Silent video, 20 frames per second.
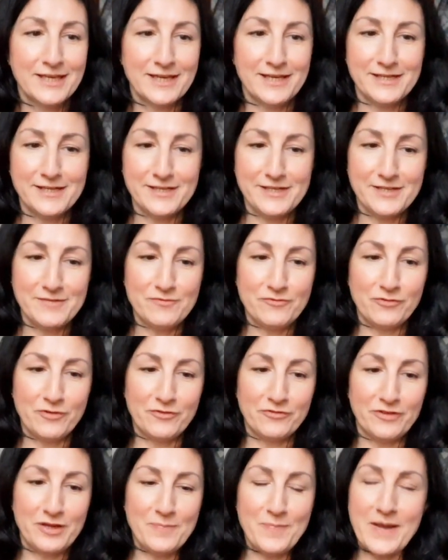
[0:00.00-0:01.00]
Um, for a
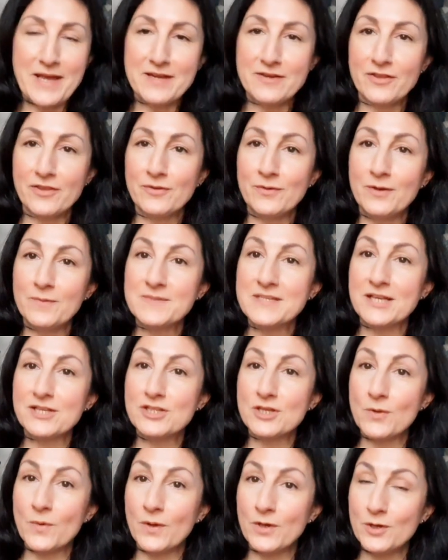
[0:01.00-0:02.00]
free pattern, I thought it was
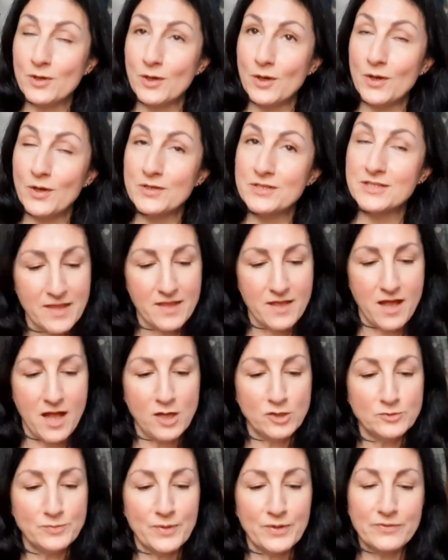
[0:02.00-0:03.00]
actually quite good.
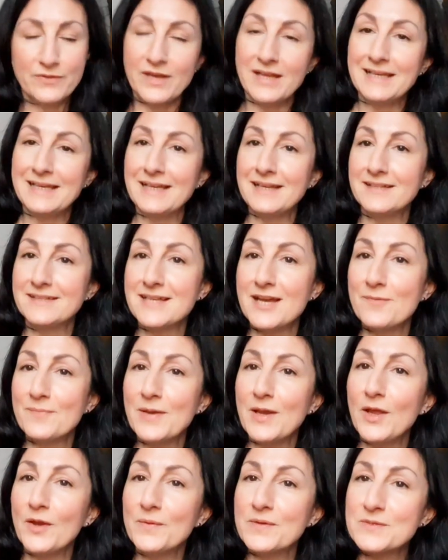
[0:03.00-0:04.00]
I'll put that link down
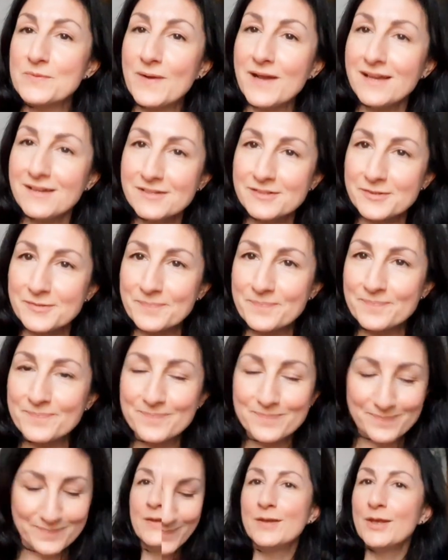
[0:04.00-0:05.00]
below as well.
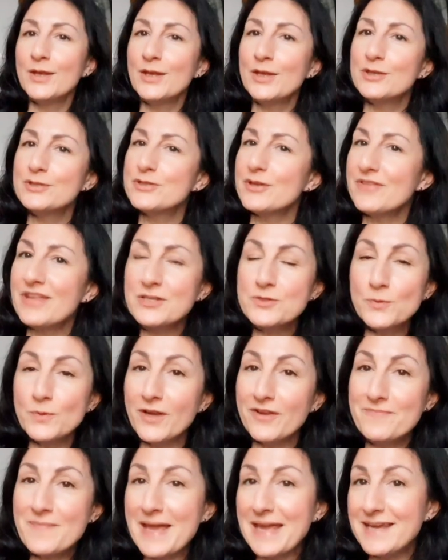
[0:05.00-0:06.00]
So that's all
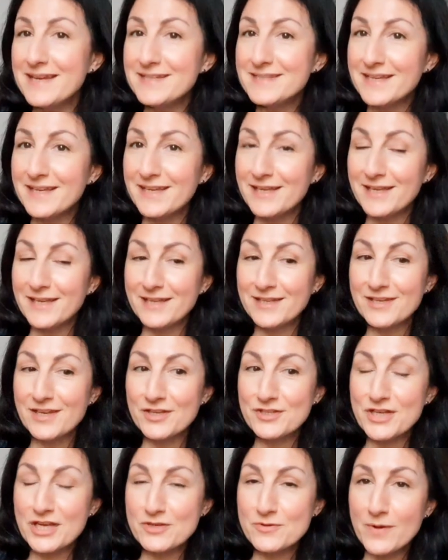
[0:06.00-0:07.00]
I made in
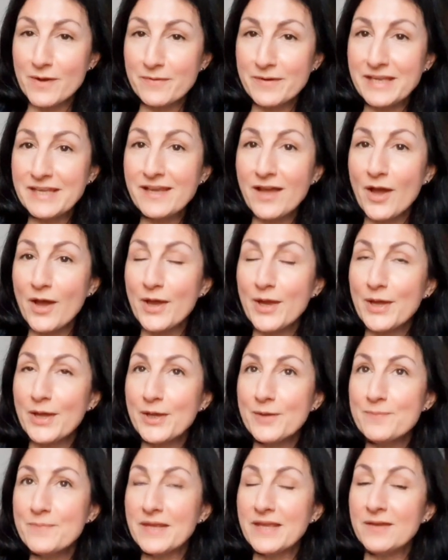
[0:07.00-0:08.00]
January.
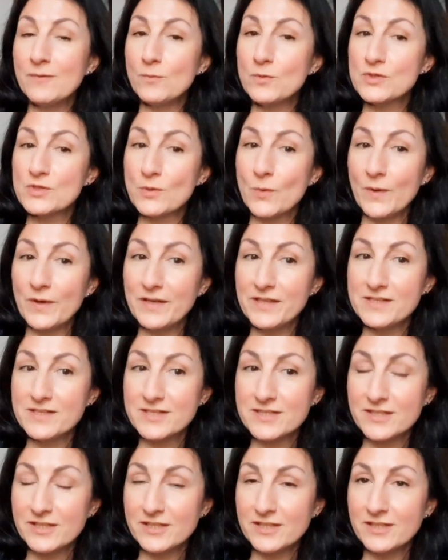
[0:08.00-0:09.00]
Um, it was
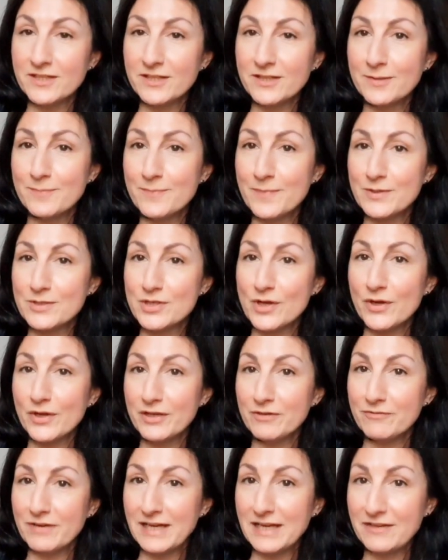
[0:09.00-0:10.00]
quite um,
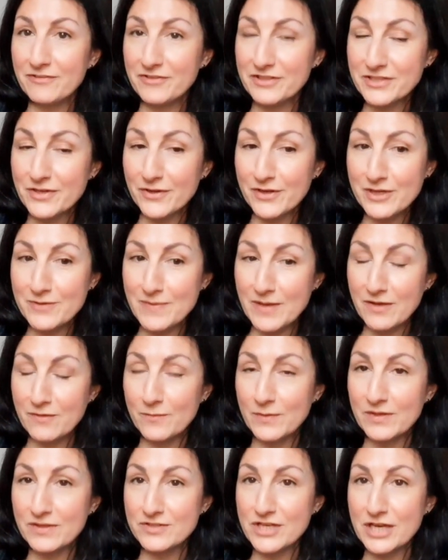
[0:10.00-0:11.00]
tight really for timing
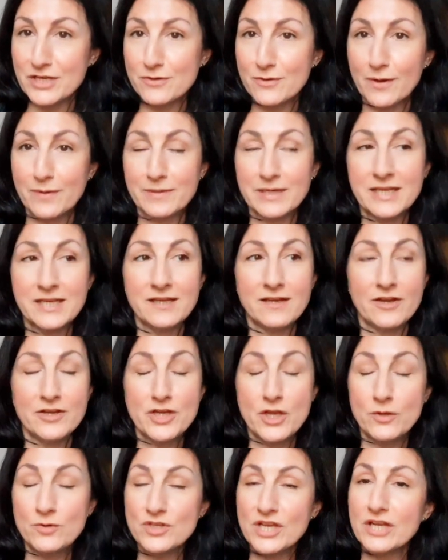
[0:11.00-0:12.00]
with January. I
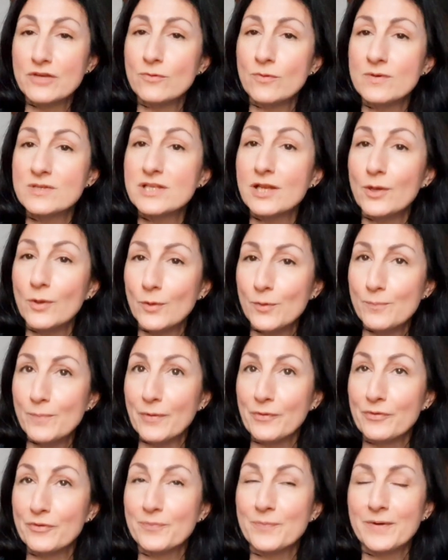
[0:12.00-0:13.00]
know January is a long
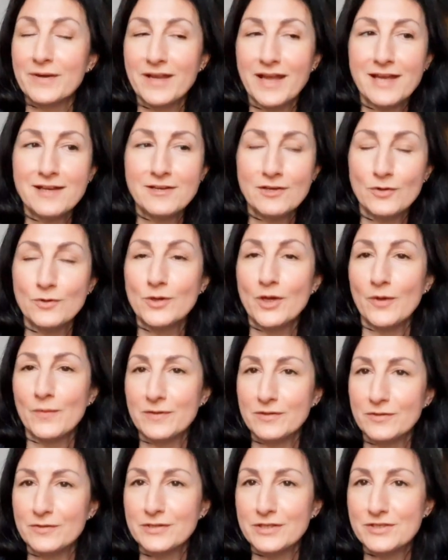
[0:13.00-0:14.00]
month, but I had a lot
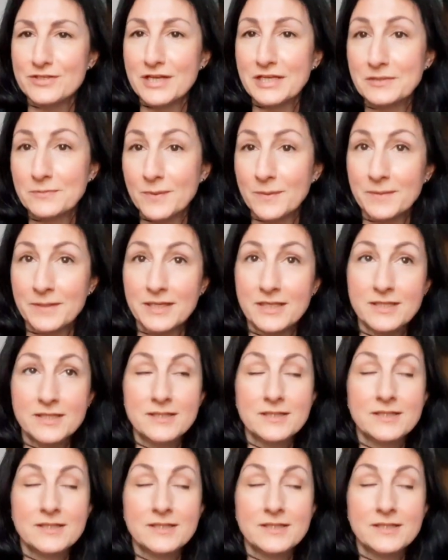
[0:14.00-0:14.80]
going on in January.